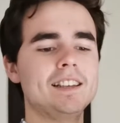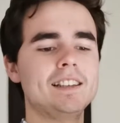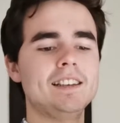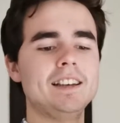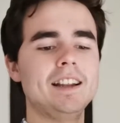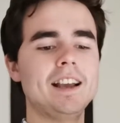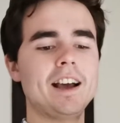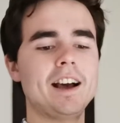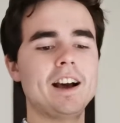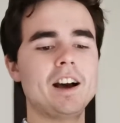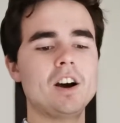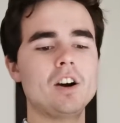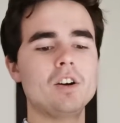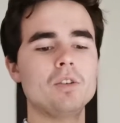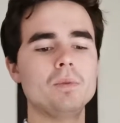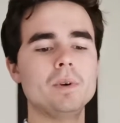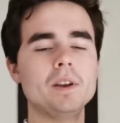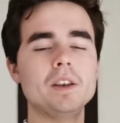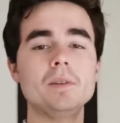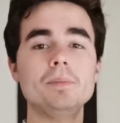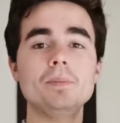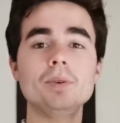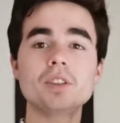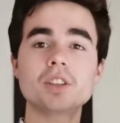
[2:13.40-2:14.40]
Now
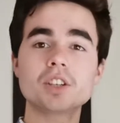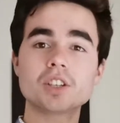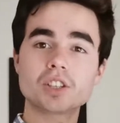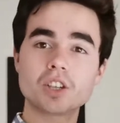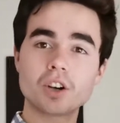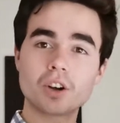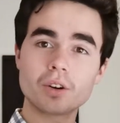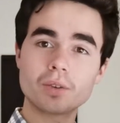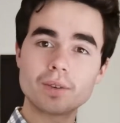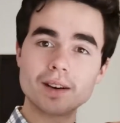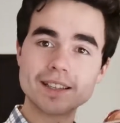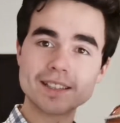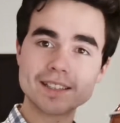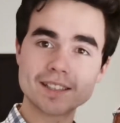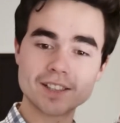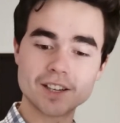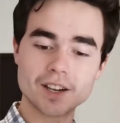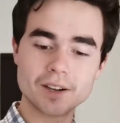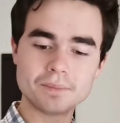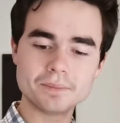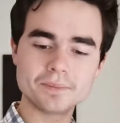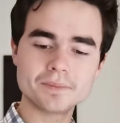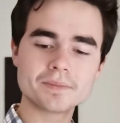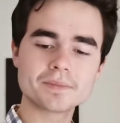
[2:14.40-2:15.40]
when you put the shoulder rest
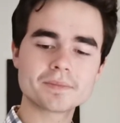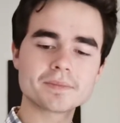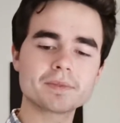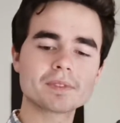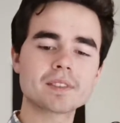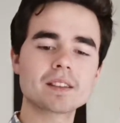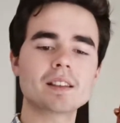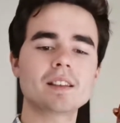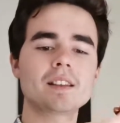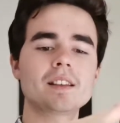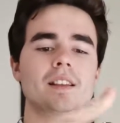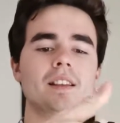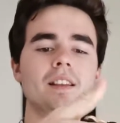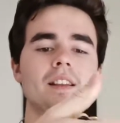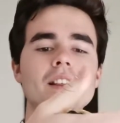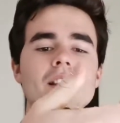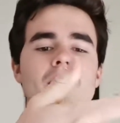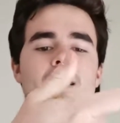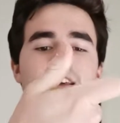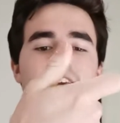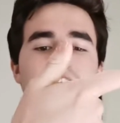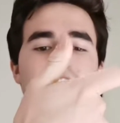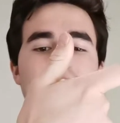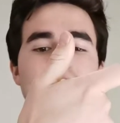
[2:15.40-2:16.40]
on,
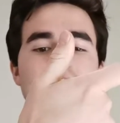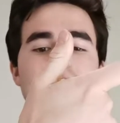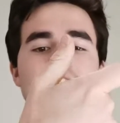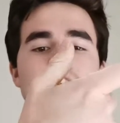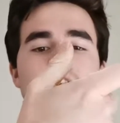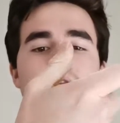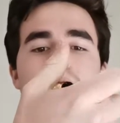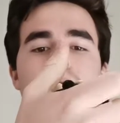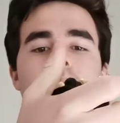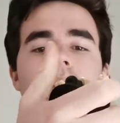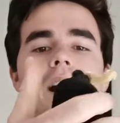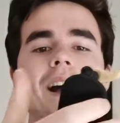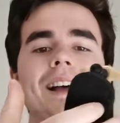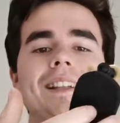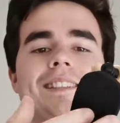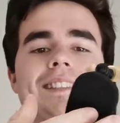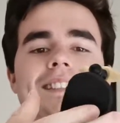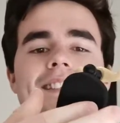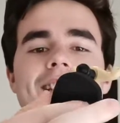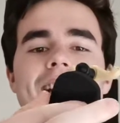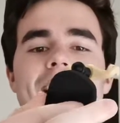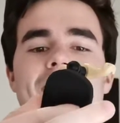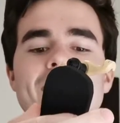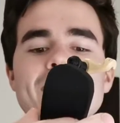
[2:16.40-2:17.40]
there's a wide
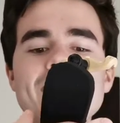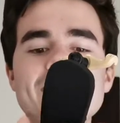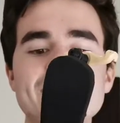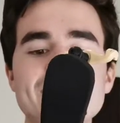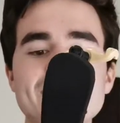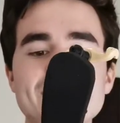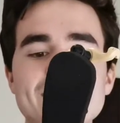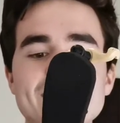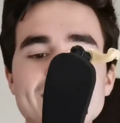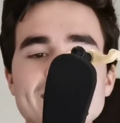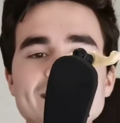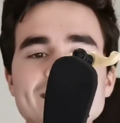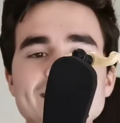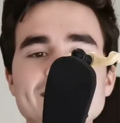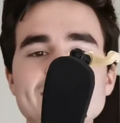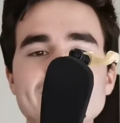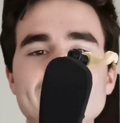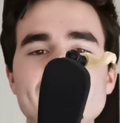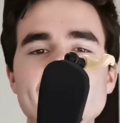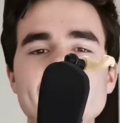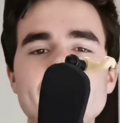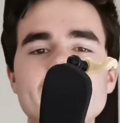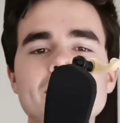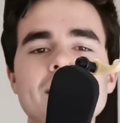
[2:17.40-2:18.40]
side and a thin
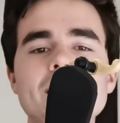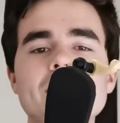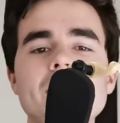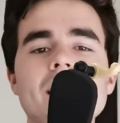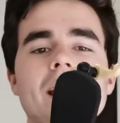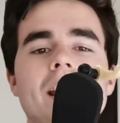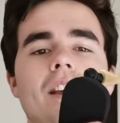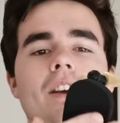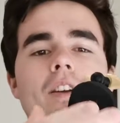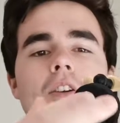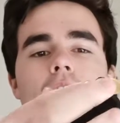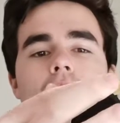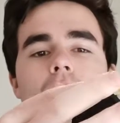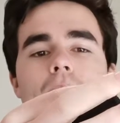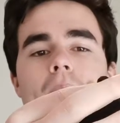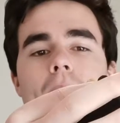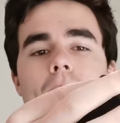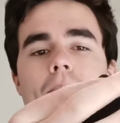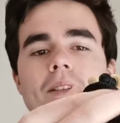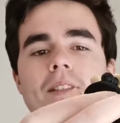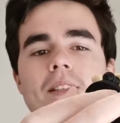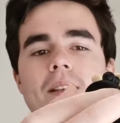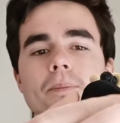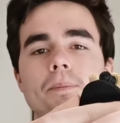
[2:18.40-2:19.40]
side.
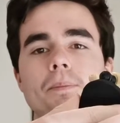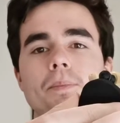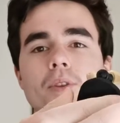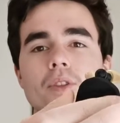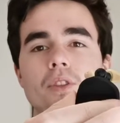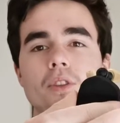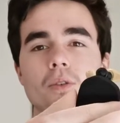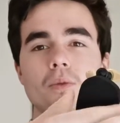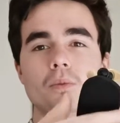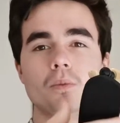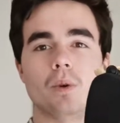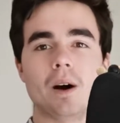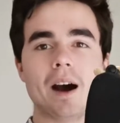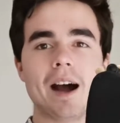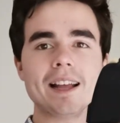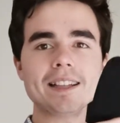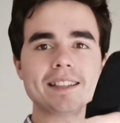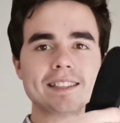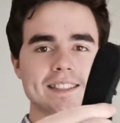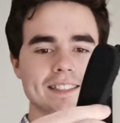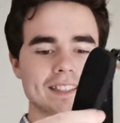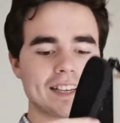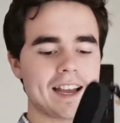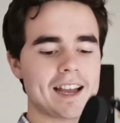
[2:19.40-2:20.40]
Remember to put the
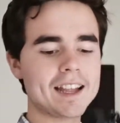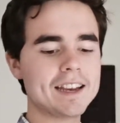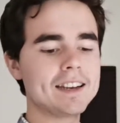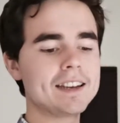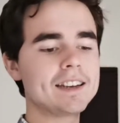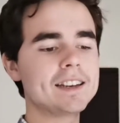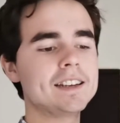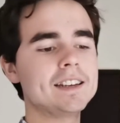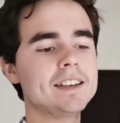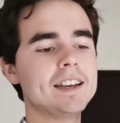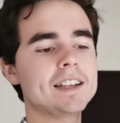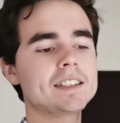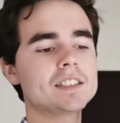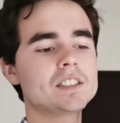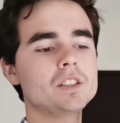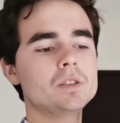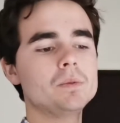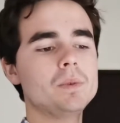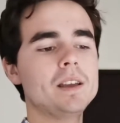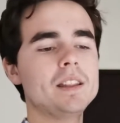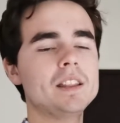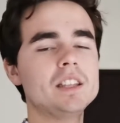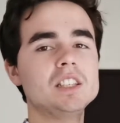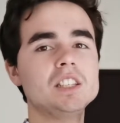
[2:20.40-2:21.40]
wide side next to
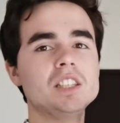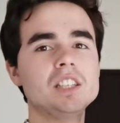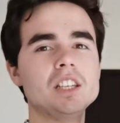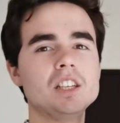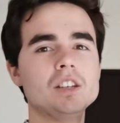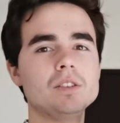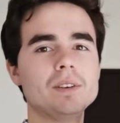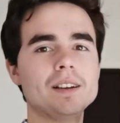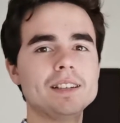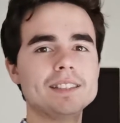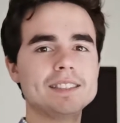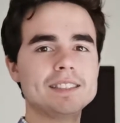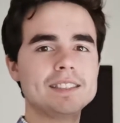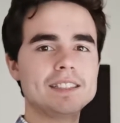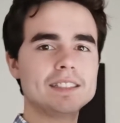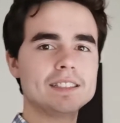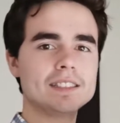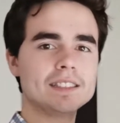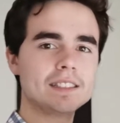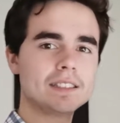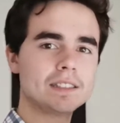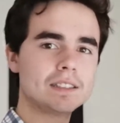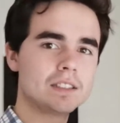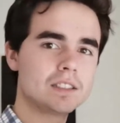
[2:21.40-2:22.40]
where the chin rest
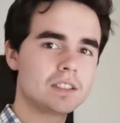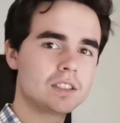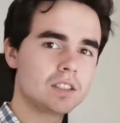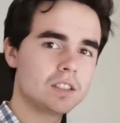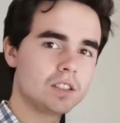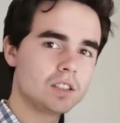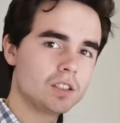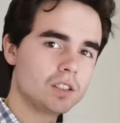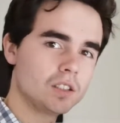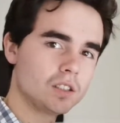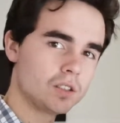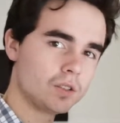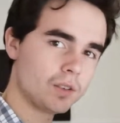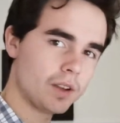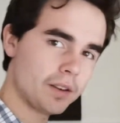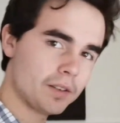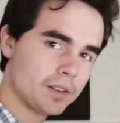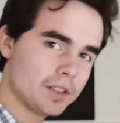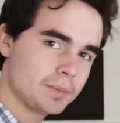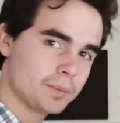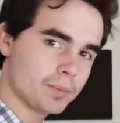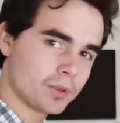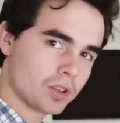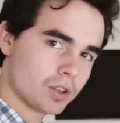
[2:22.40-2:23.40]
is. So I
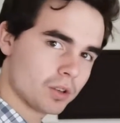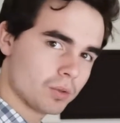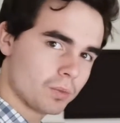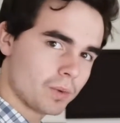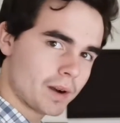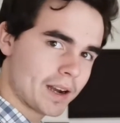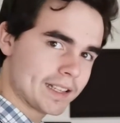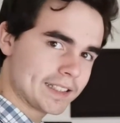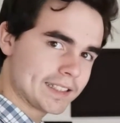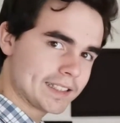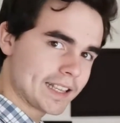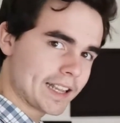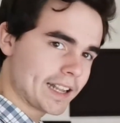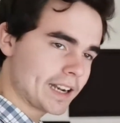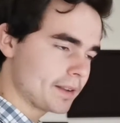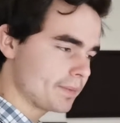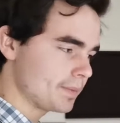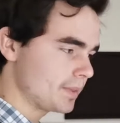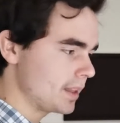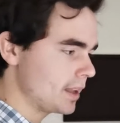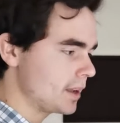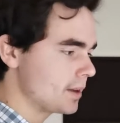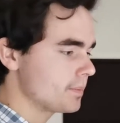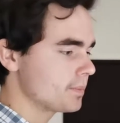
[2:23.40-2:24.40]
always put the wide side
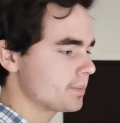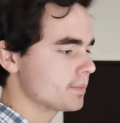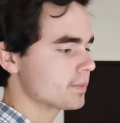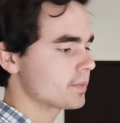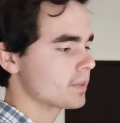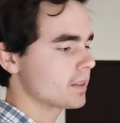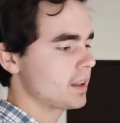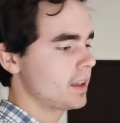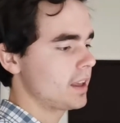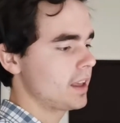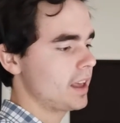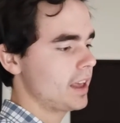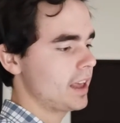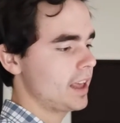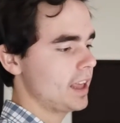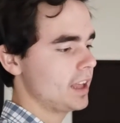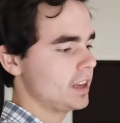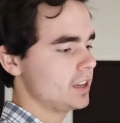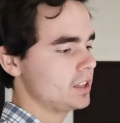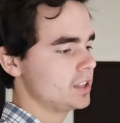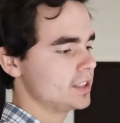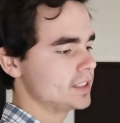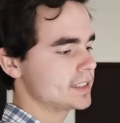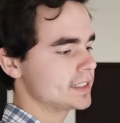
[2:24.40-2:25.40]
up there,
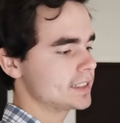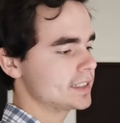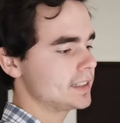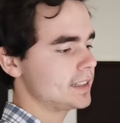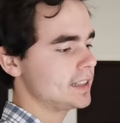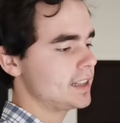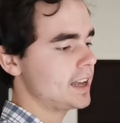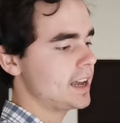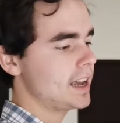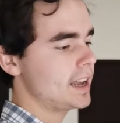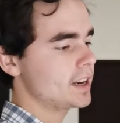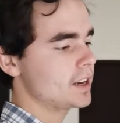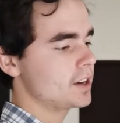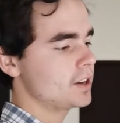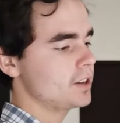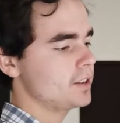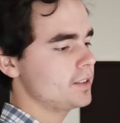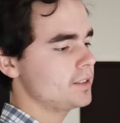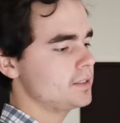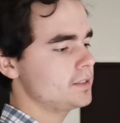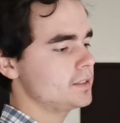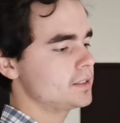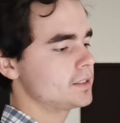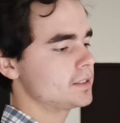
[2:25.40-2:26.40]
and you slide it
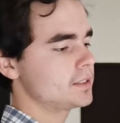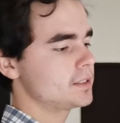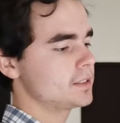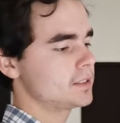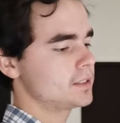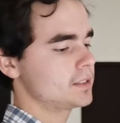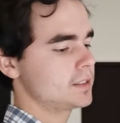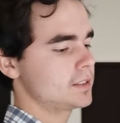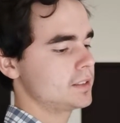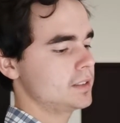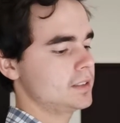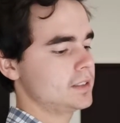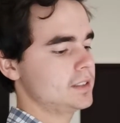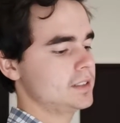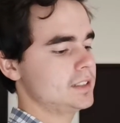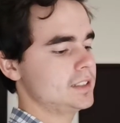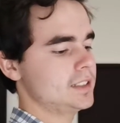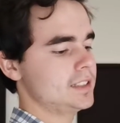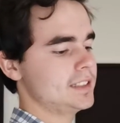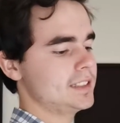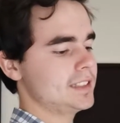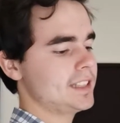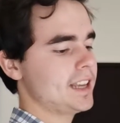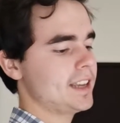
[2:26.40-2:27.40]
on
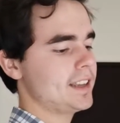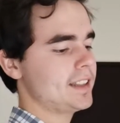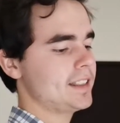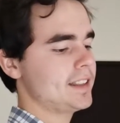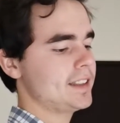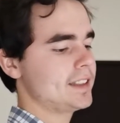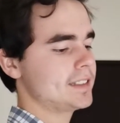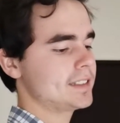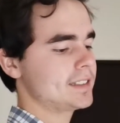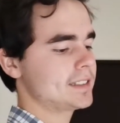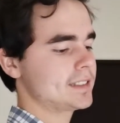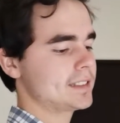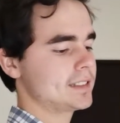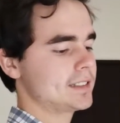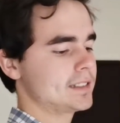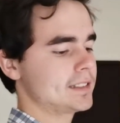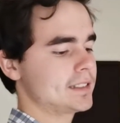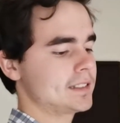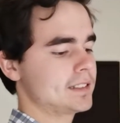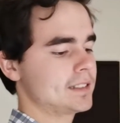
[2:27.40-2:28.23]
just like this.